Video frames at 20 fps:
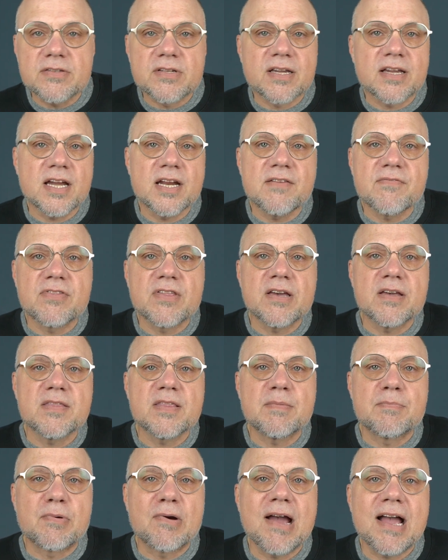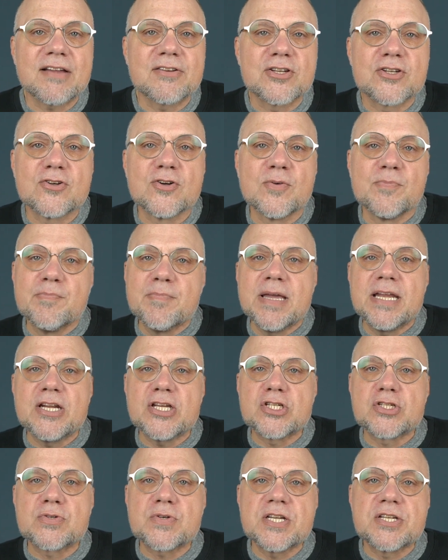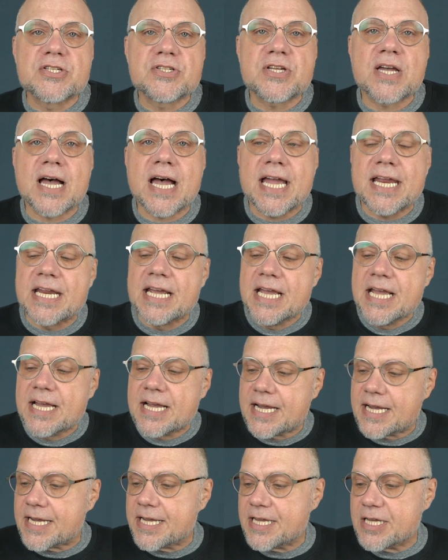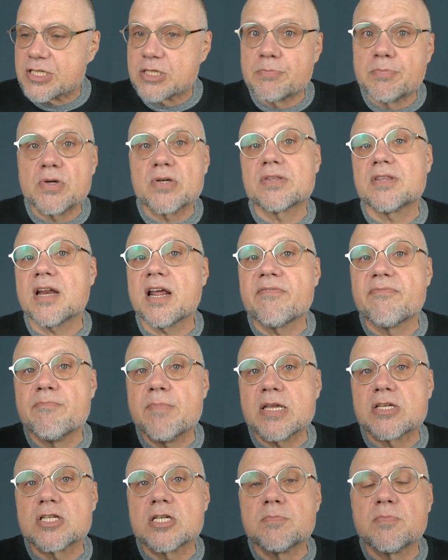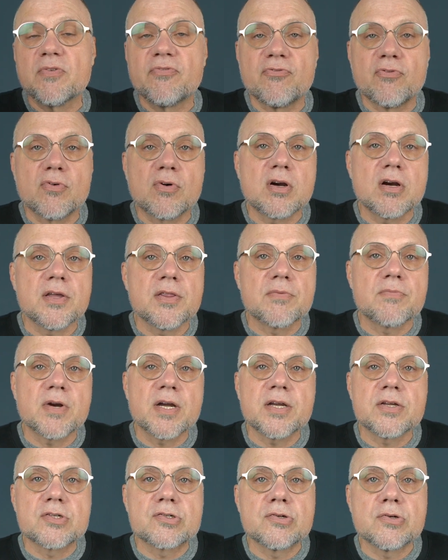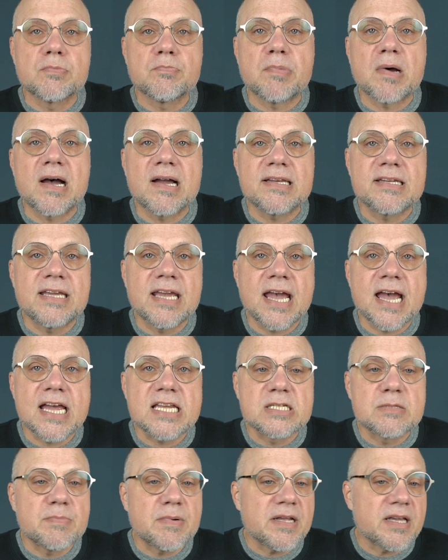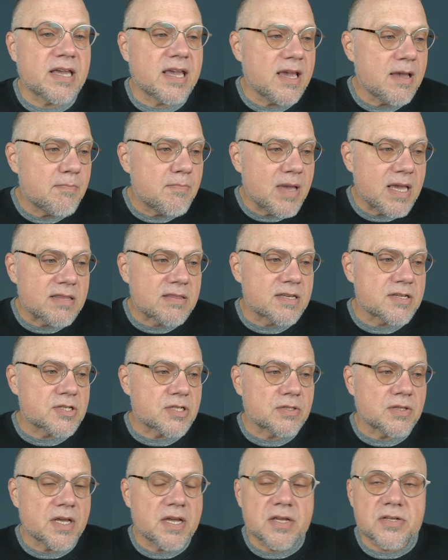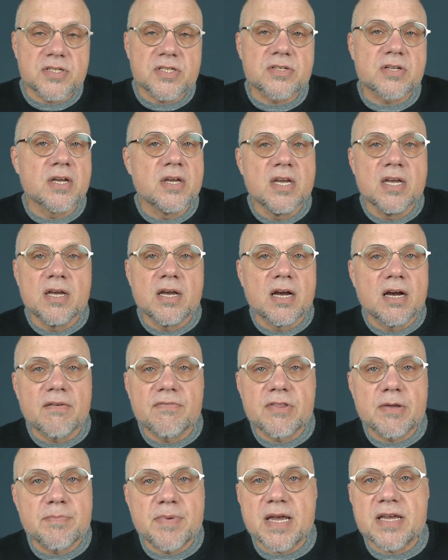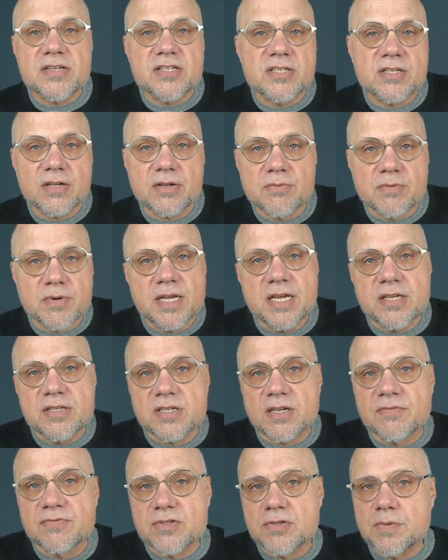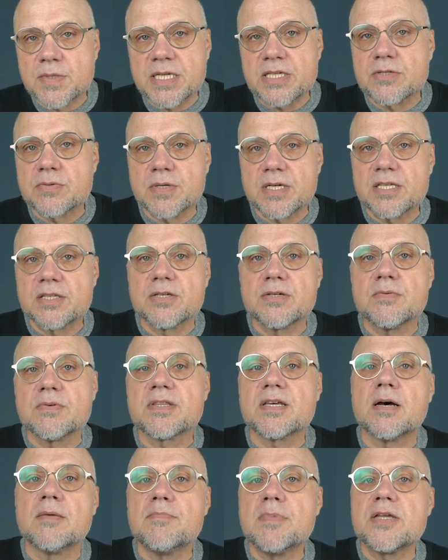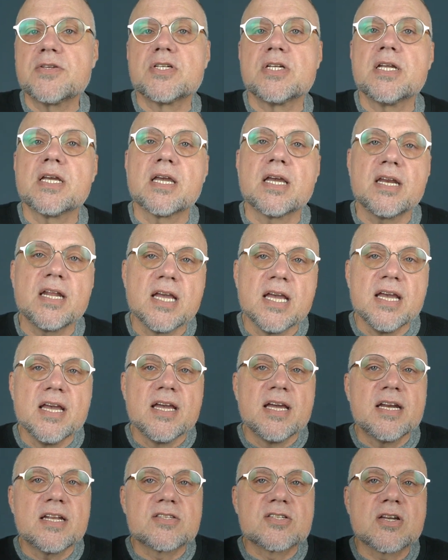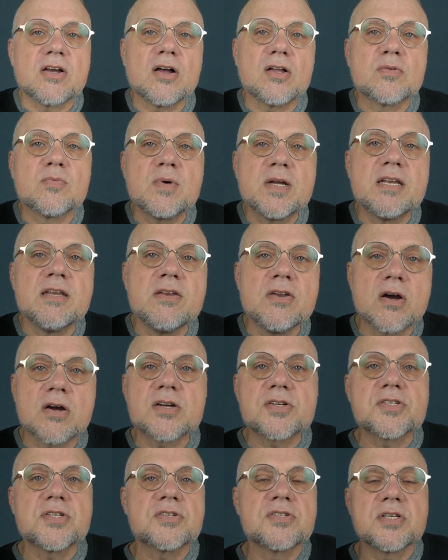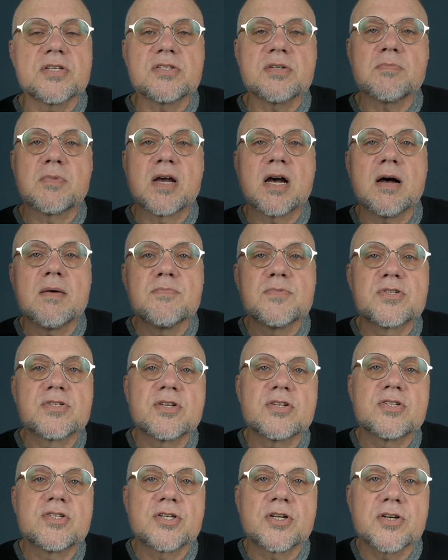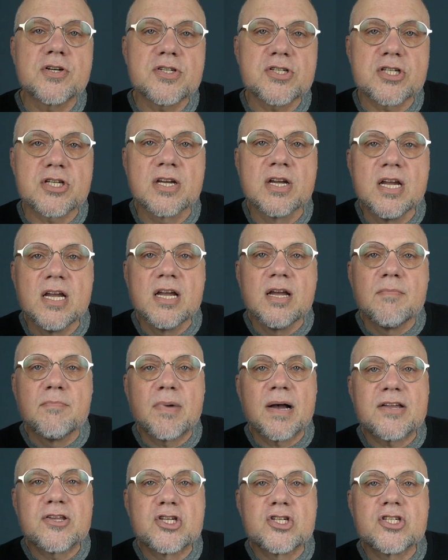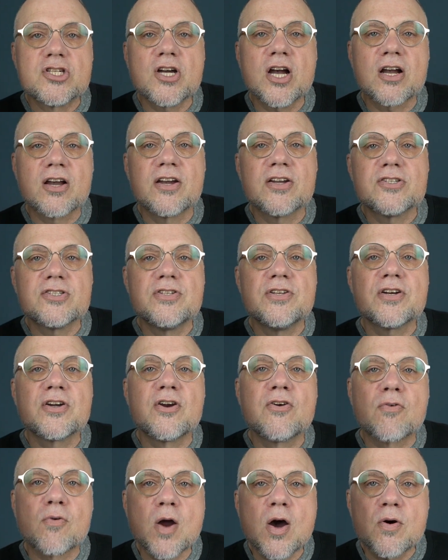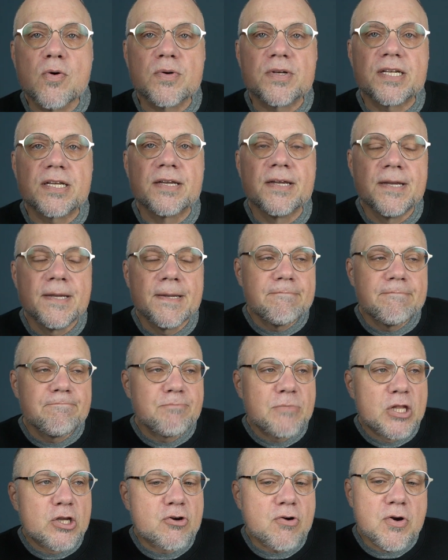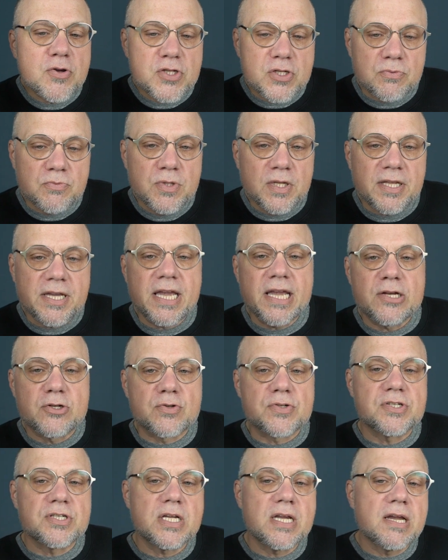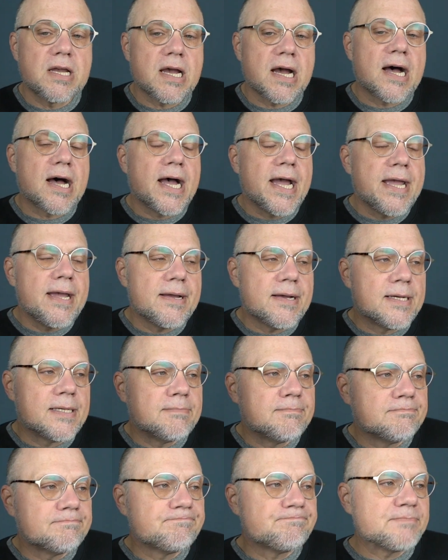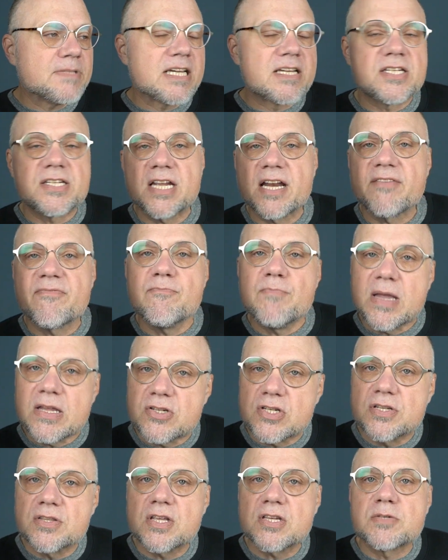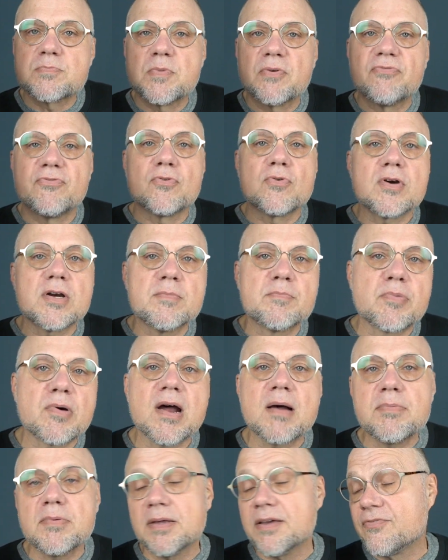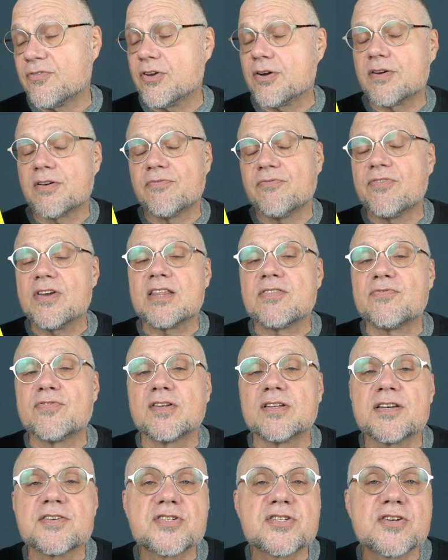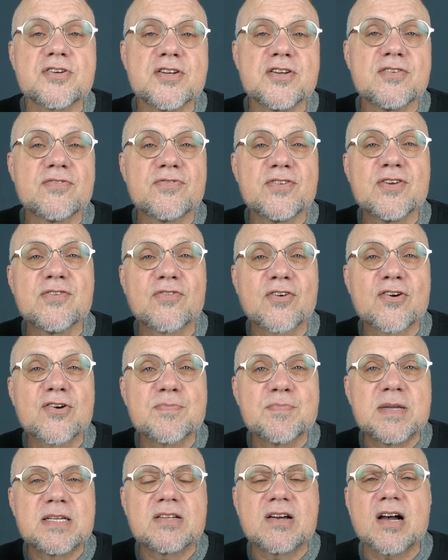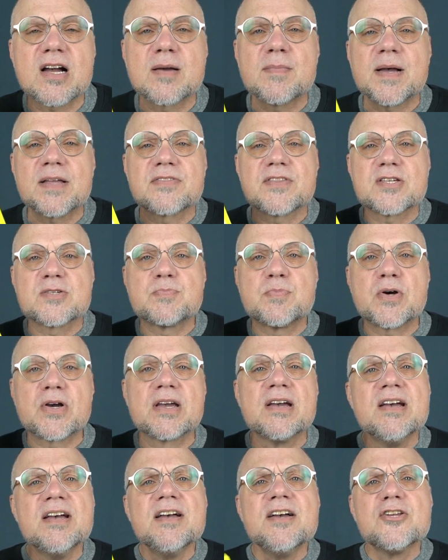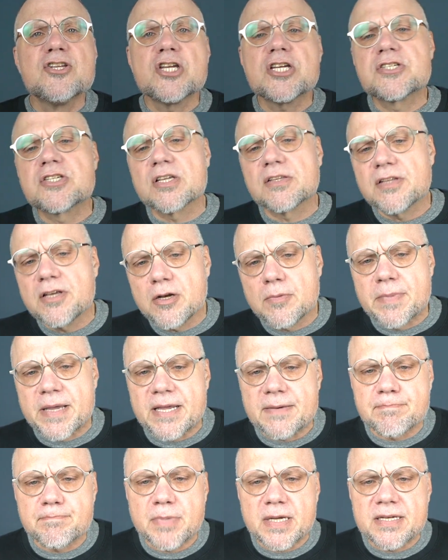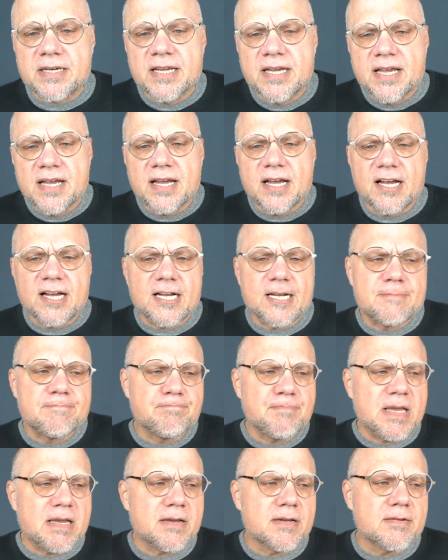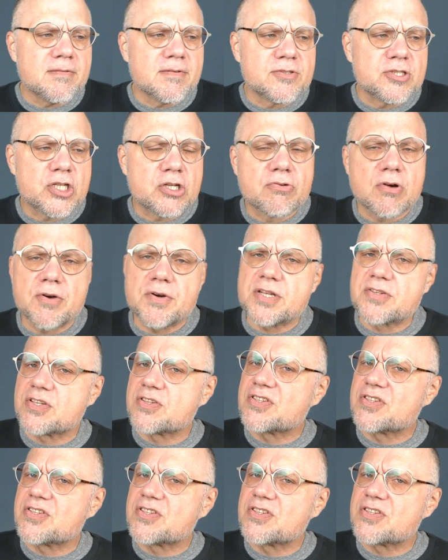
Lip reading: to kind of the practical ministry side is a book that I've mentioned before on the Rugged Truth podcast, but I can't make this list of the best reads of 2022 without mentioning it. And it's called When Narcissism Comes to Church by Chuck DeGroat. DeGroat's a really interesting guy. Like I said, I've mentioned this before, and probably if you're a faithful listener, you've heard me talk about this book just a little bit. But DeGroat is a